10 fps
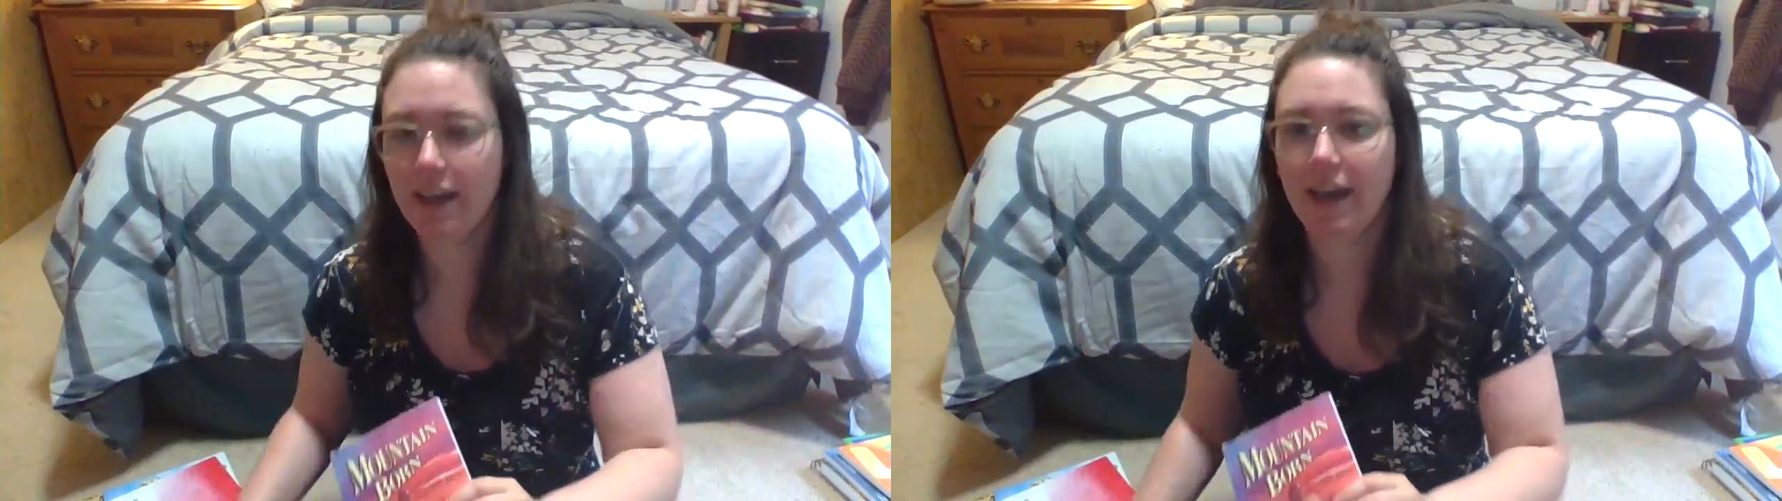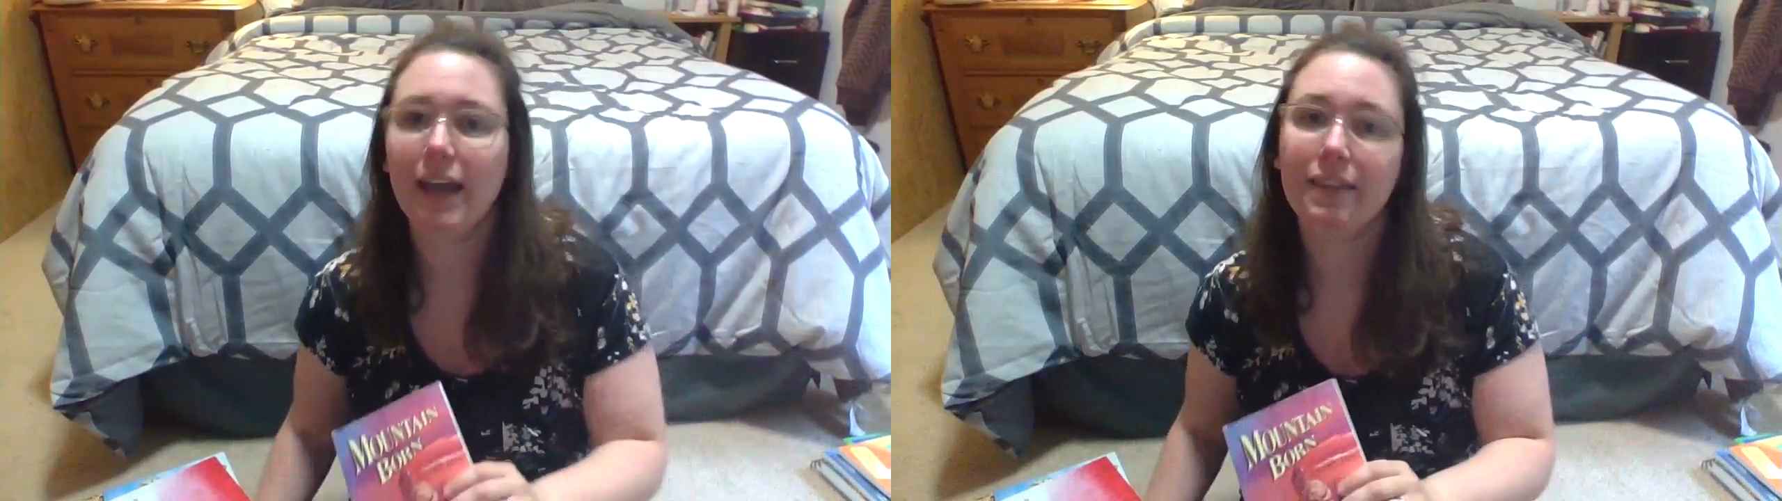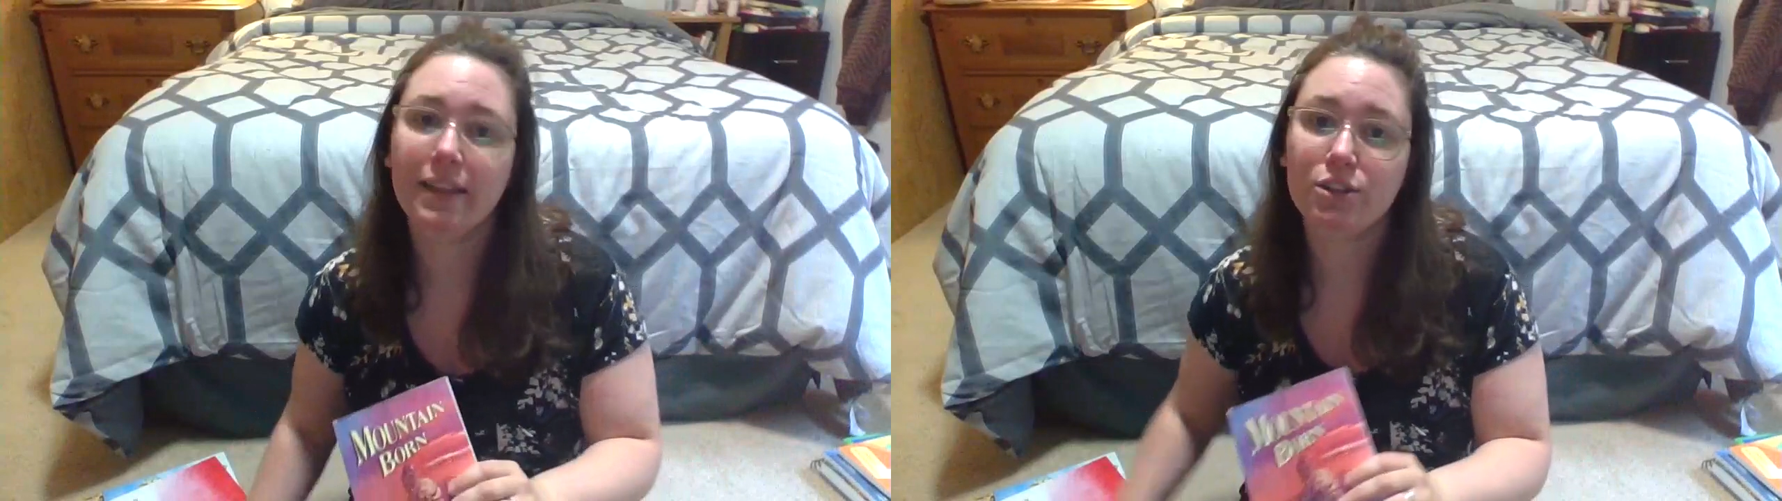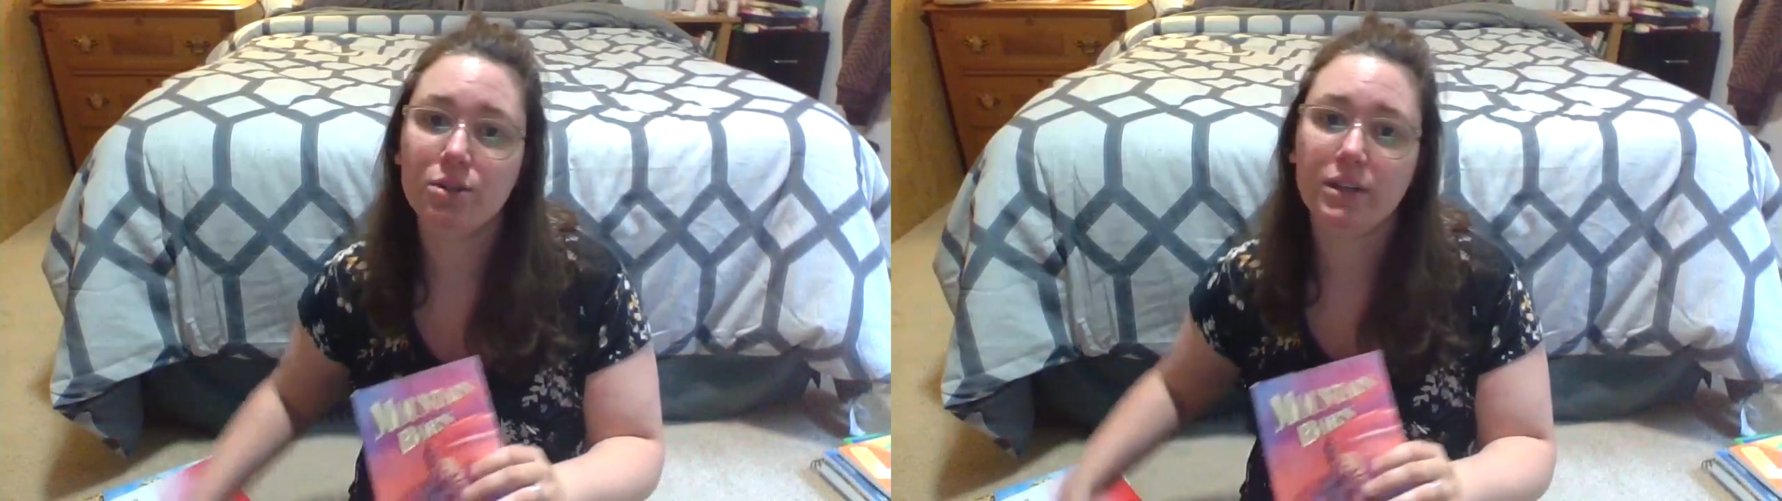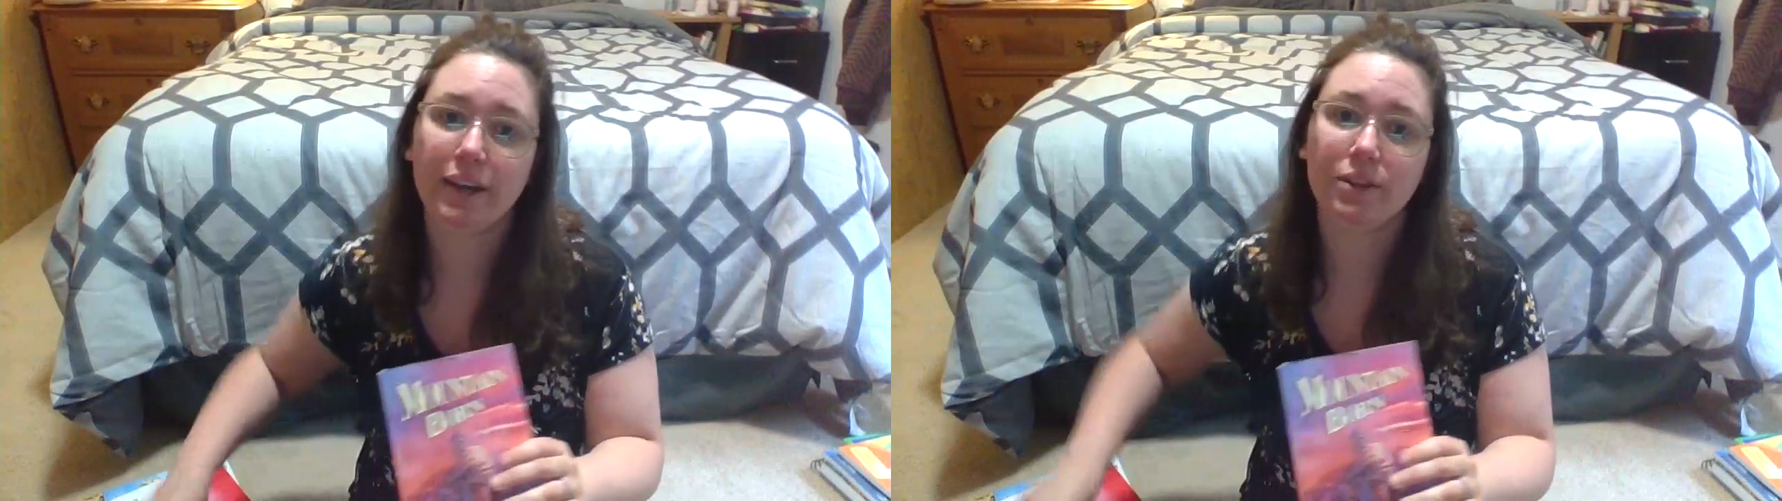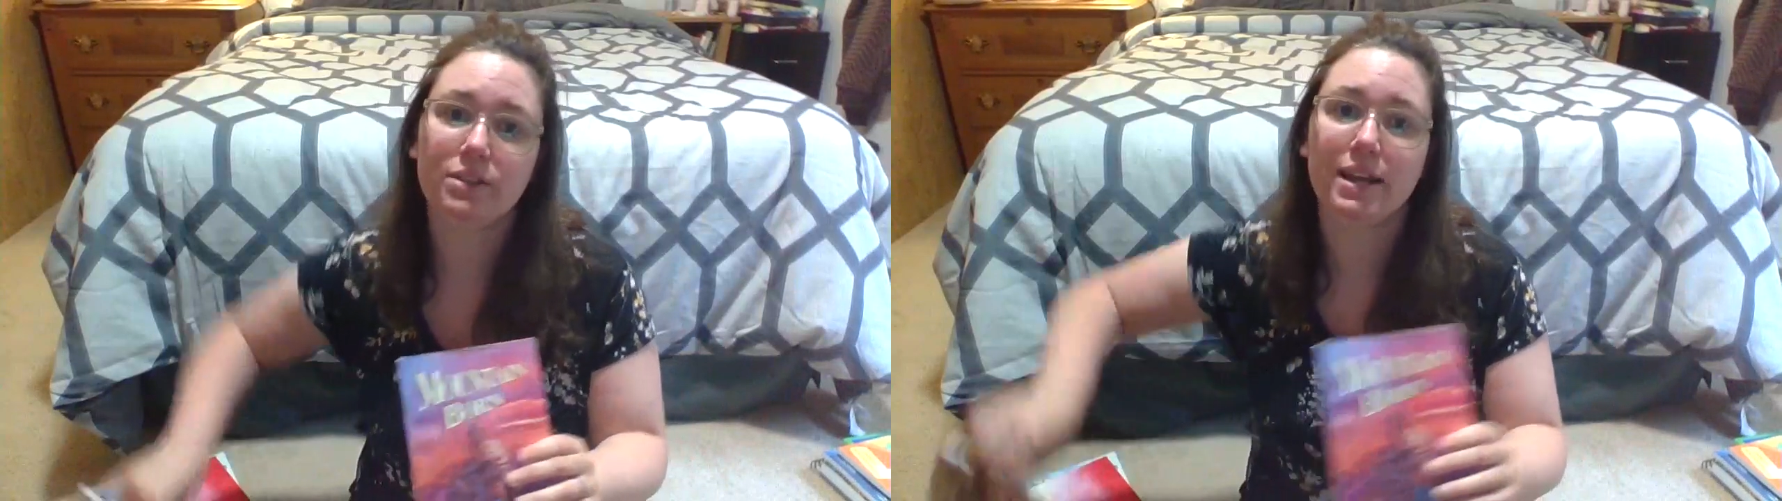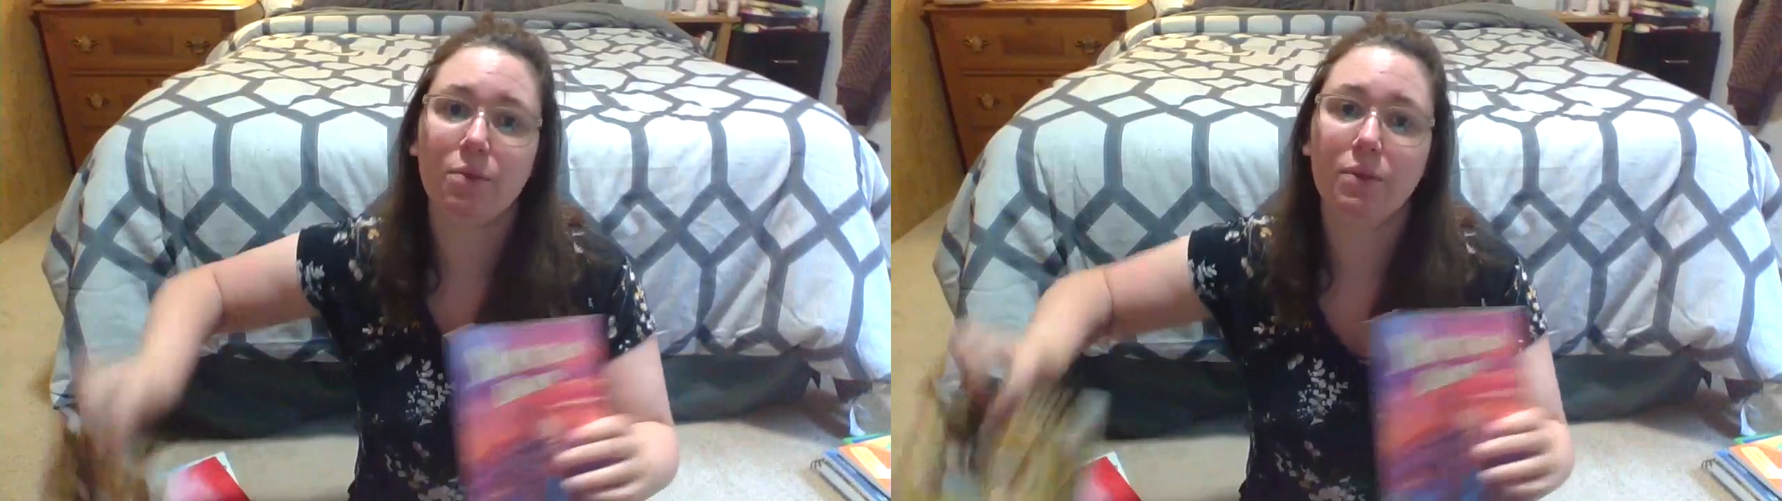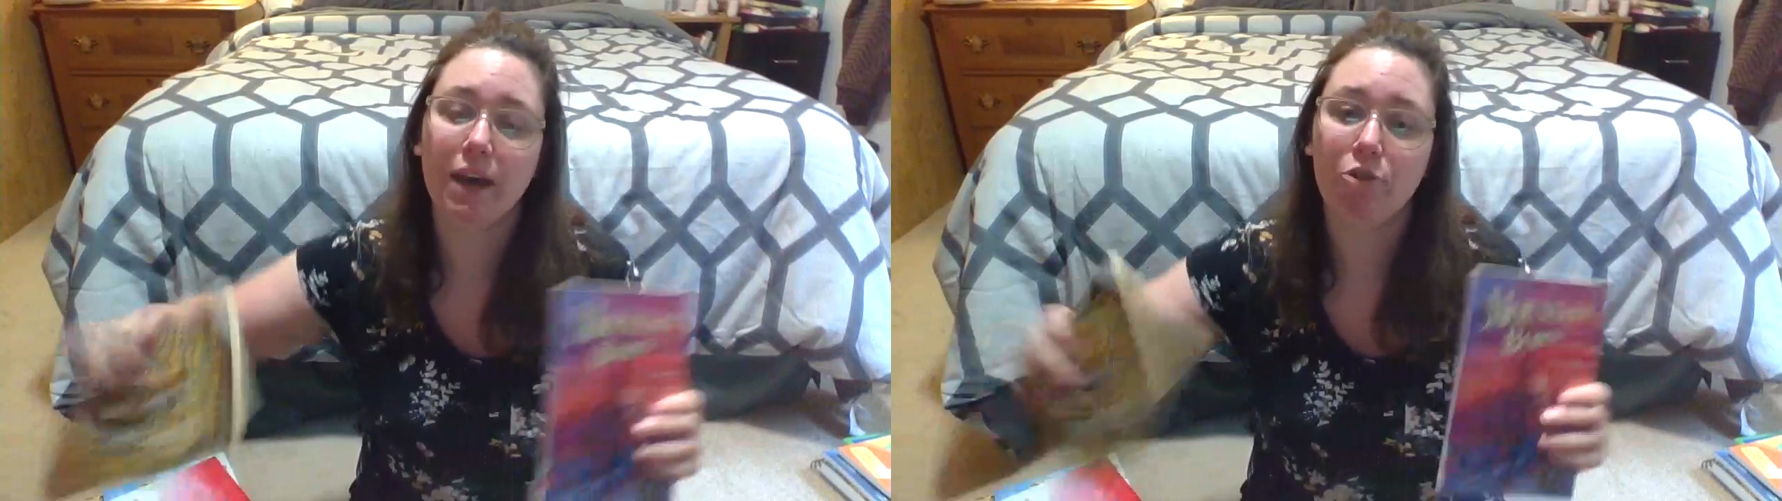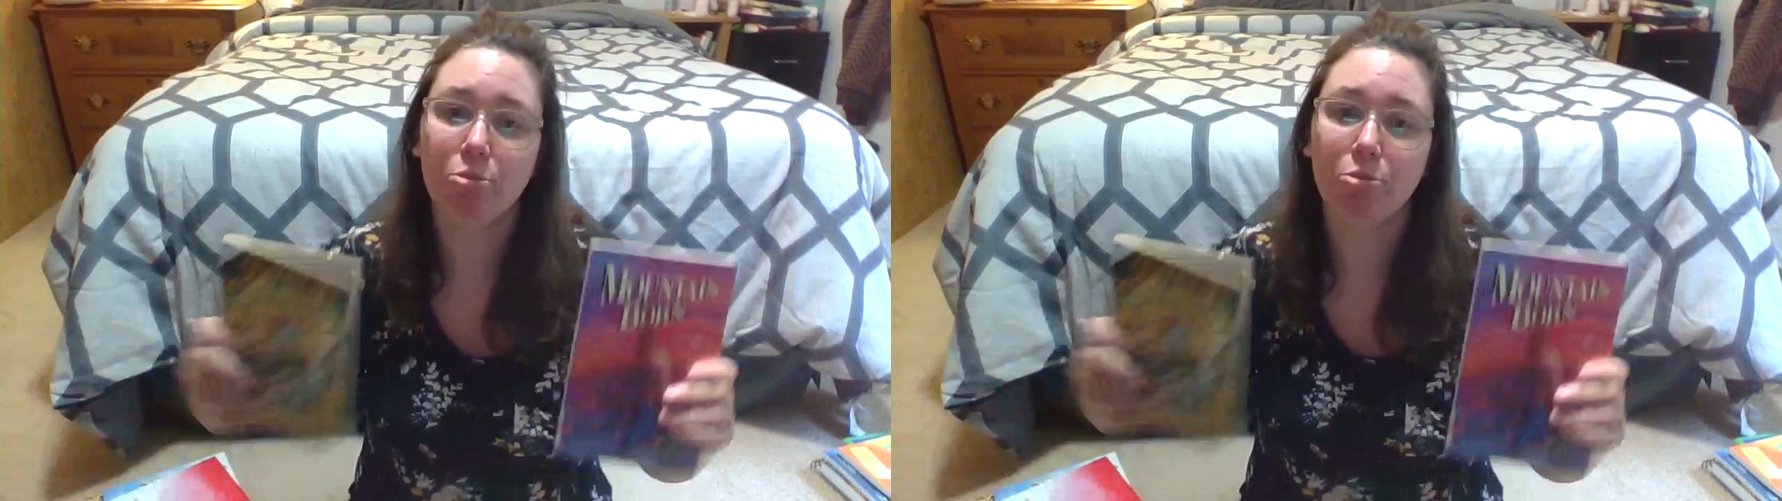And then 2 titles that we have